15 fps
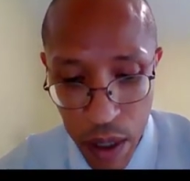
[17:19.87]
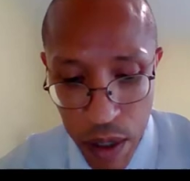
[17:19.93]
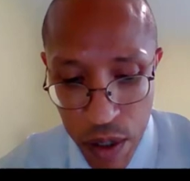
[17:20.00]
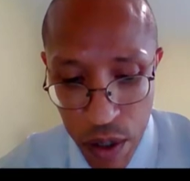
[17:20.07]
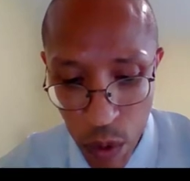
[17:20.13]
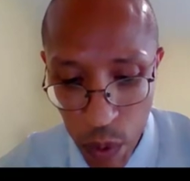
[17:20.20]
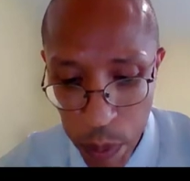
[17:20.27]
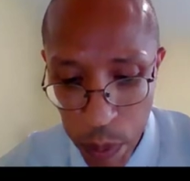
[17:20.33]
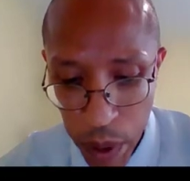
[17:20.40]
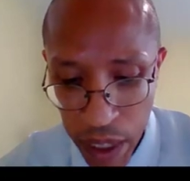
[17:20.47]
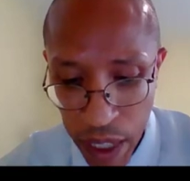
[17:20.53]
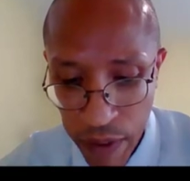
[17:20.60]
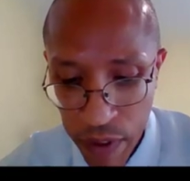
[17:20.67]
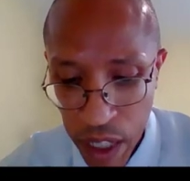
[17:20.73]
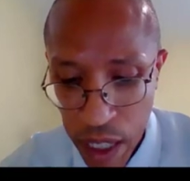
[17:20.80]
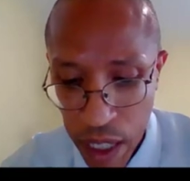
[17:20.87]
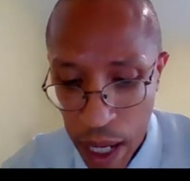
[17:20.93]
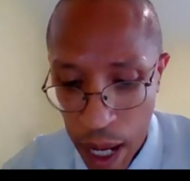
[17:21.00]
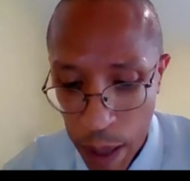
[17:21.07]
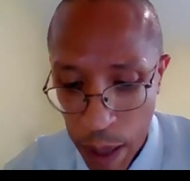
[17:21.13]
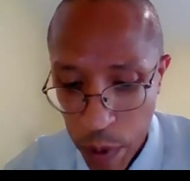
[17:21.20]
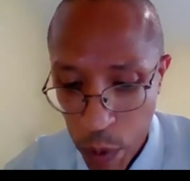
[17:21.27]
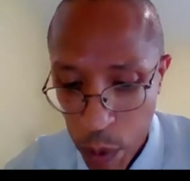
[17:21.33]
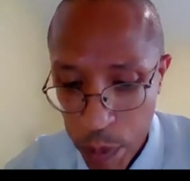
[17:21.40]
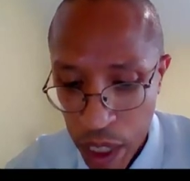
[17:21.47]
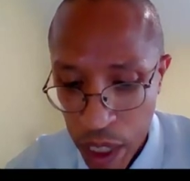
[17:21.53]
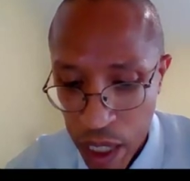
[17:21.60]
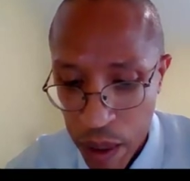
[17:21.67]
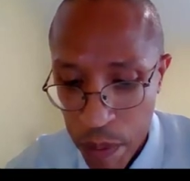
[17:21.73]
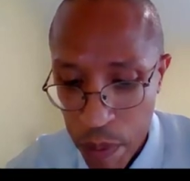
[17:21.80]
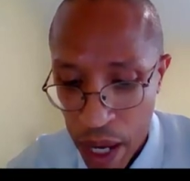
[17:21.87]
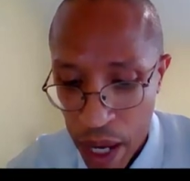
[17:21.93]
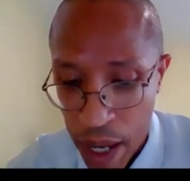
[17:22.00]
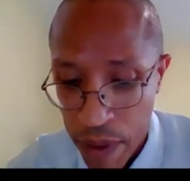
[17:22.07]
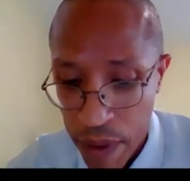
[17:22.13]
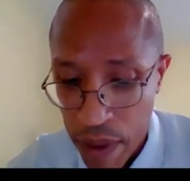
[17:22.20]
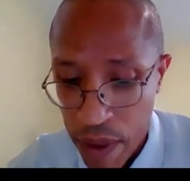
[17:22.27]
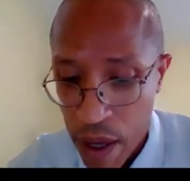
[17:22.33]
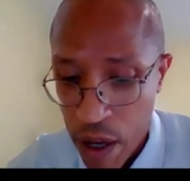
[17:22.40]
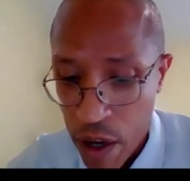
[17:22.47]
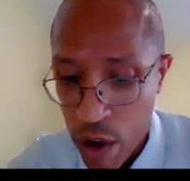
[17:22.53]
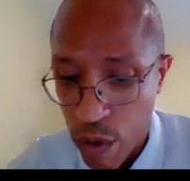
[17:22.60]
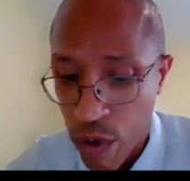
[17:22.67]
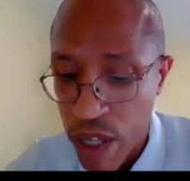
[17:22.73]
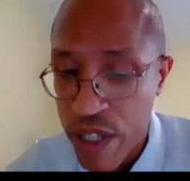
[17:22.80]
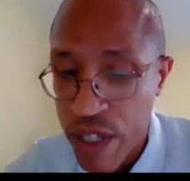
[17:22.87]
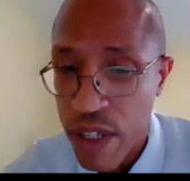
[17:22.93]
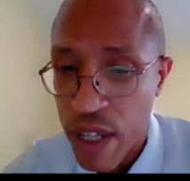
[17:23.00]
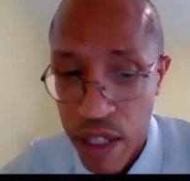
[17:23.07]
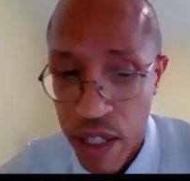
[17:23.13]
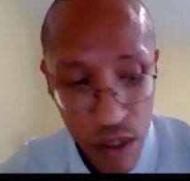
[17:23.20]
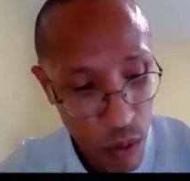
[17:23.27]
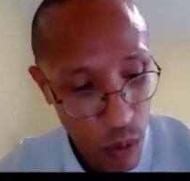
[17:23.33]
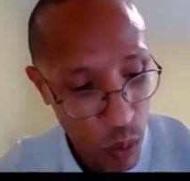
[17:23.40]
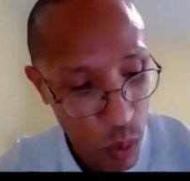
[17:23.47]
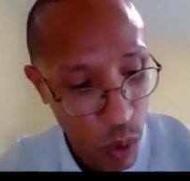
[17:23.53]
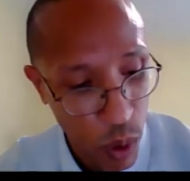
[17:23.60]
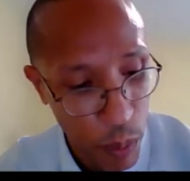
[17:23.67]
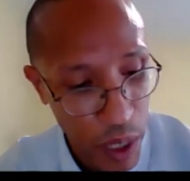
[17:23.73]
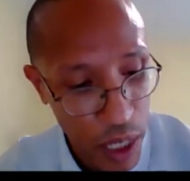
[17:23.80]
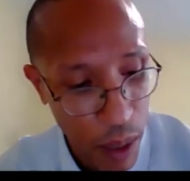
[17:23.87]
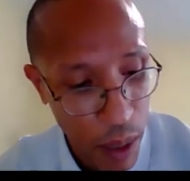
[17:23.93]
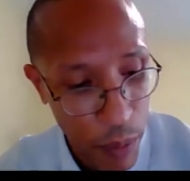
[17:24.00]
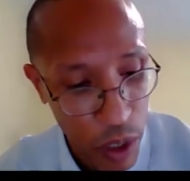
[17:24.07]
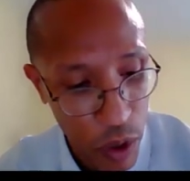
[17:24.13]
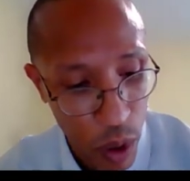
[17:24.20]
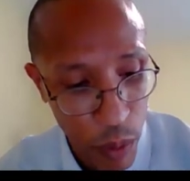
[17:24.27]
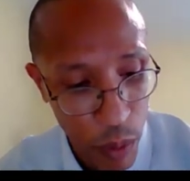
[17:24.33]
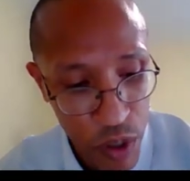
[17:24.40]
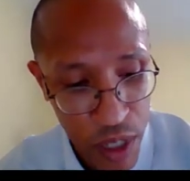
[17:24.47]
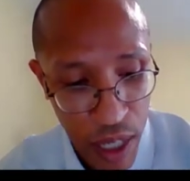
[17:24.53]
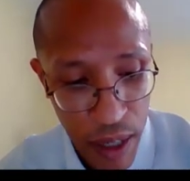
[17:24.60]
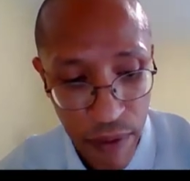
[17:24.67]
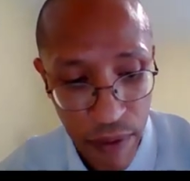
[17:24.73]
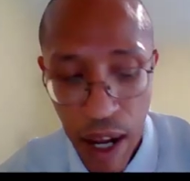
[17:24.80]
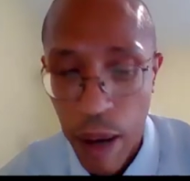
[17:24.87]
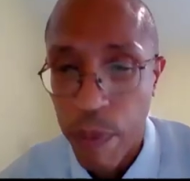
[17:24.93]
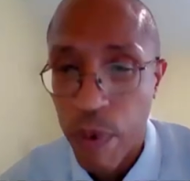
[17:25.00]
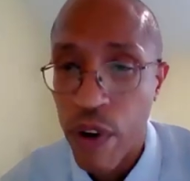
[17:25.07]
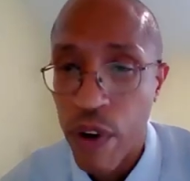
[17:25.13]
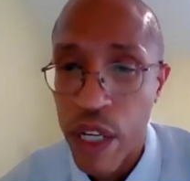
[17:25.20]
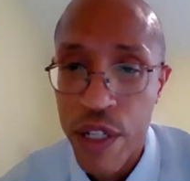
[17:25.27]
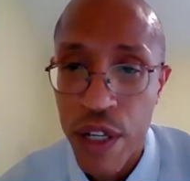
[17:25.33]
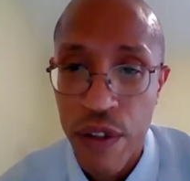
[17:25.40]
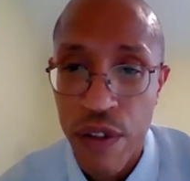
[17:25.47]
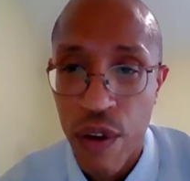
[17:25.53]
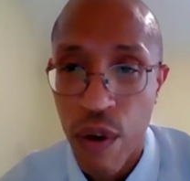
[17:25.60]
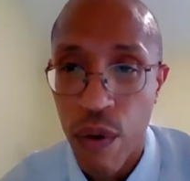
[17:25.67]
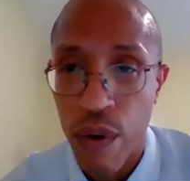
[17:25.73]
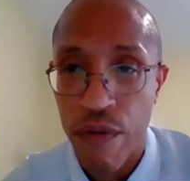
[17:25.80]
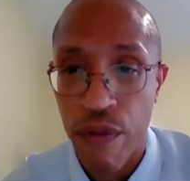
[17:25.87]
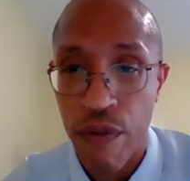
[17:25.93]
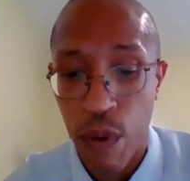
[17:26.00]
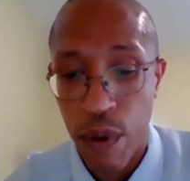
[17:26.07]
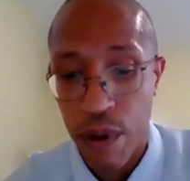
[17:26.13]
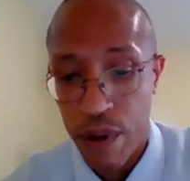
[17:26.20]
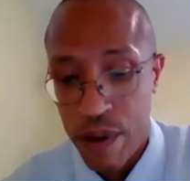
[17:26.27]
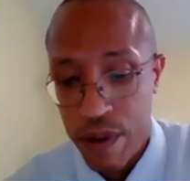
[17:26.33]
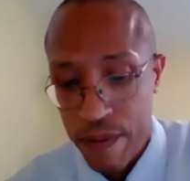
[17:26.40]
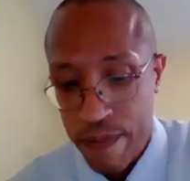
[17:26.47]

So we believe that optimal picking path heuristics will become a normal state of operations going forward.